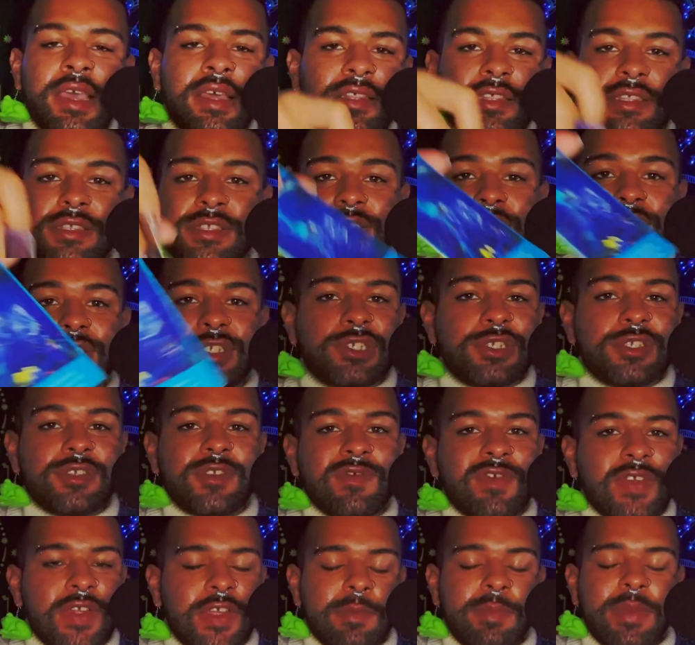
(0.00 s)
this is just a
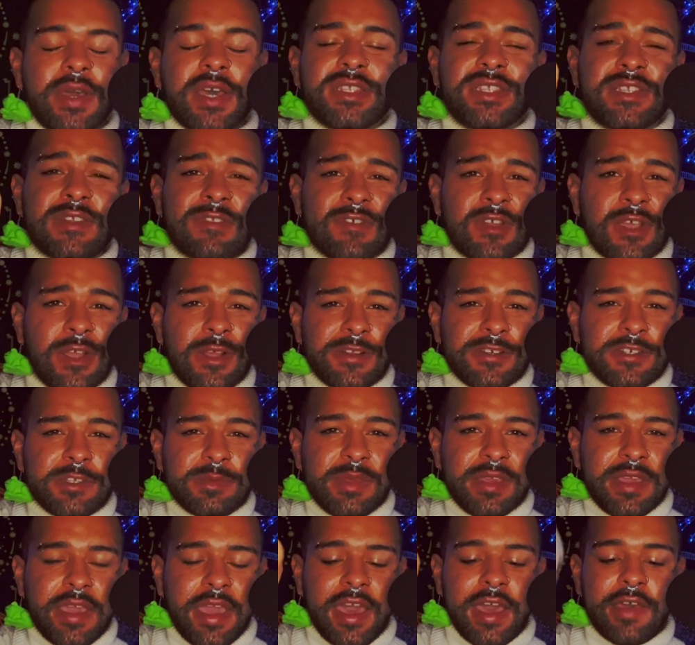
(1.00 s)
very positive card to
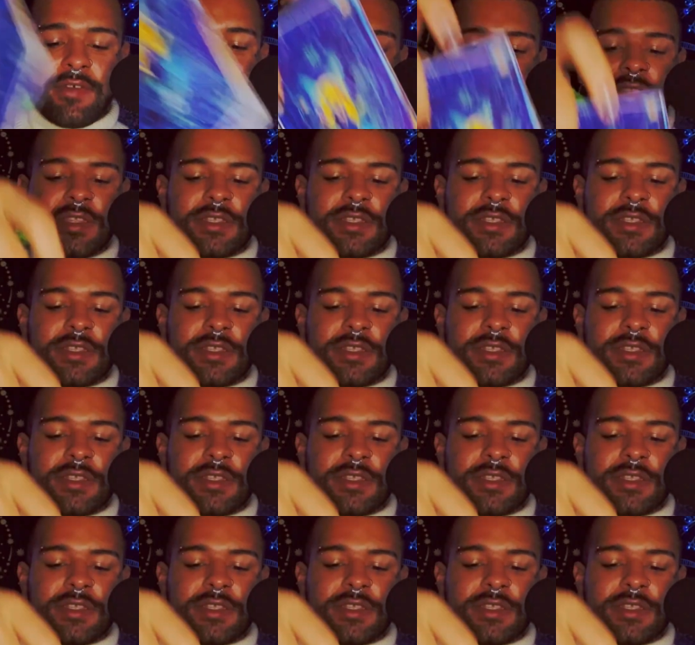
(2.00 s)
be having.